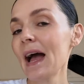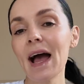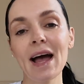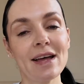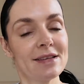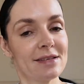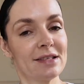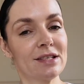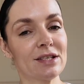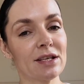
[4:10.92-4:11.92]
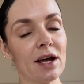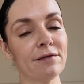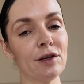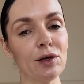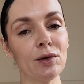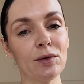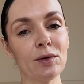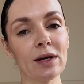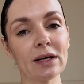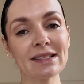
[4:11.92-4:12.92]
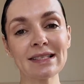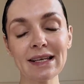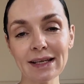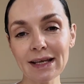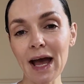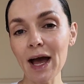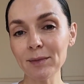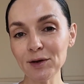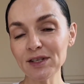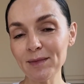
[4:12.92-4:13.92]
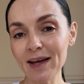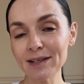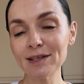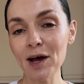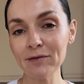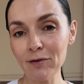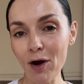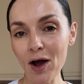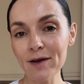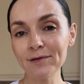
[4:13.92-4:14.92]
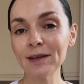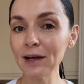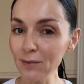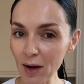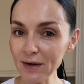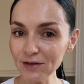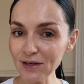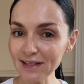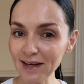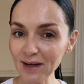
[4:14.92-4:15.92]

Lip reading: and a few skincare beauty bits that have arrived that you might be interested